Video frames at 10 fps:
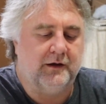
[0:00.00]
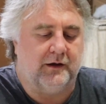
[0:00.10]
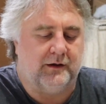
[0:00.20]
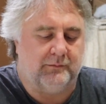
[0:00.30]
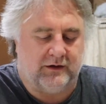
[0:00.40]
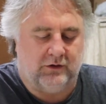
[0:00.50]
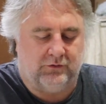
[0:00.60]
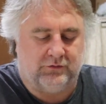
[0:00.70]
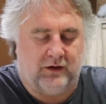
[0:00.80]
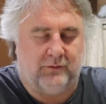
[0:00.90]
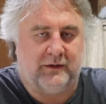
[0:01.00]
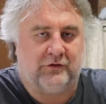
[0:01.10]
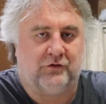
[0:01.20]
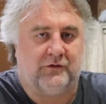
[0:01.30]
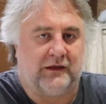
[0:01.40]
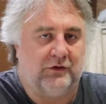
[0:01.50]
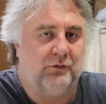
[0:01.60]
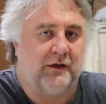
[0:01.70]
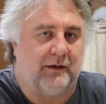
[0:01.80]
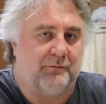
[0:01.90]
It'll also help make sure that you
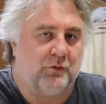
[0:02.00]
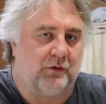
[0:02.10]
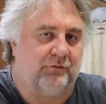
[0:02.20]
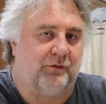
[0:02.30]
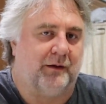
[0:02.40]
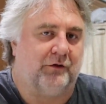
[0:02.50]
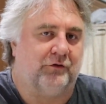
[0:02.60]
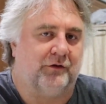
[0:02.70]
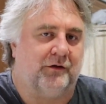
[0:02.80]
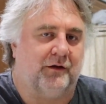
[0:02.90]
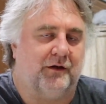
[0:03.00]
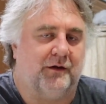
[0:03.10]
get more information